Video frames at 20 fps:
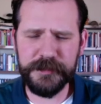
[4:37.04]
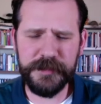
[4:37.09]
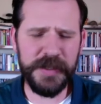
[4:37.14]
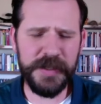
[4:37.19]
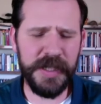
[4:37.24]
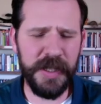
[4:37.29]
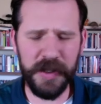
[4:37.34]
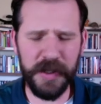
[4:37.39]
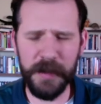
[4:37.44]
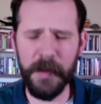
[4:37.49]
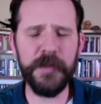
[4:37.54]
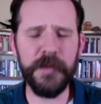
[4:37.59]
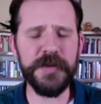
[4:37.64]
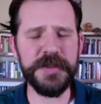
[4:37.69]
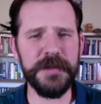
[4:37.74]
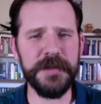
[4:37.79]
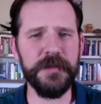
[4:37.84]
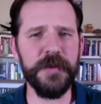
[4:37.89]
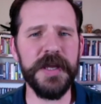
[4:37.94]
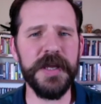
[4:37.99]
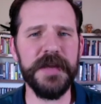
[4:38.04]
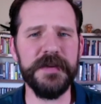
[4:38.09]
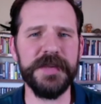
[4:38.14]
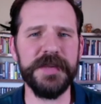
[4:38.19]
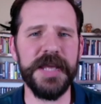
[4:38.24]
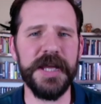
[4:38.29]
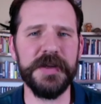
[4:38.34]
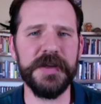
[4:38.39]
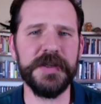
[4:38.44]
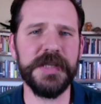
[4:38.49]
I'll come up with some way of
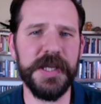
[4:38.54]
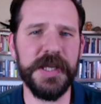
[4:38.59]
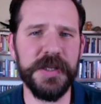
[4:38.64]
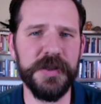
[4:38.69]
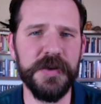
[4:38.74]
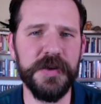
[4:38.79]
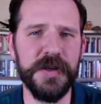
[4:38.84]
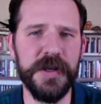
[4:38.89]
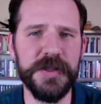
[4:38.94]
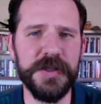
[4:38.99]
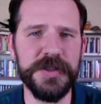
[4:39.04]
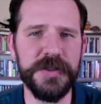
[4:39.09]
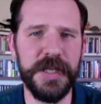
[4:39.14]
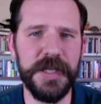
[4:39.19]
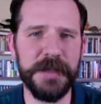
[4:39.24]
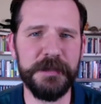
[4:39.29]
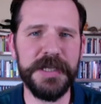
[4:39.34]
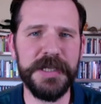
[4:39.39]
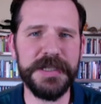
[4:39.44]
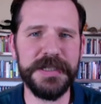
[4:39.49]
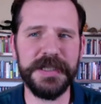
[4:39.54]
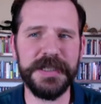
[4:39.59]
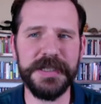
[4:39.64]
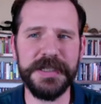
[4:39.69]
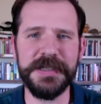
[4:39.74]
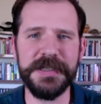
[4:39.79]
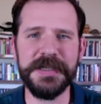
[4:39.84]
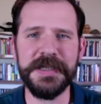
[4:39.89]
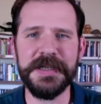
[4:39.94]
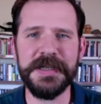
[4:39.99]
that, that you can also like
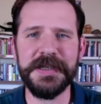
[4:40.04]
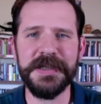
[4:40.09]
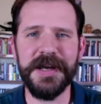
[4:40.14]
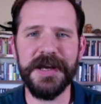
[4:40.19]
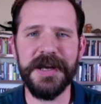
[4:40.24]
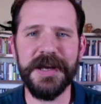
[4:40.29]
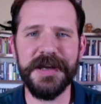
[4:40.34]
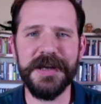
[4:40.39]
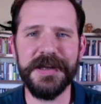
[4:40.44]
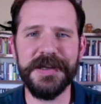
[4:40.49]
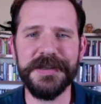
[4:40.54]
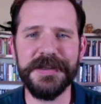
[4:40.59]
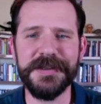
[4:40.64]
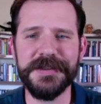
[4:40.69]
basically uh,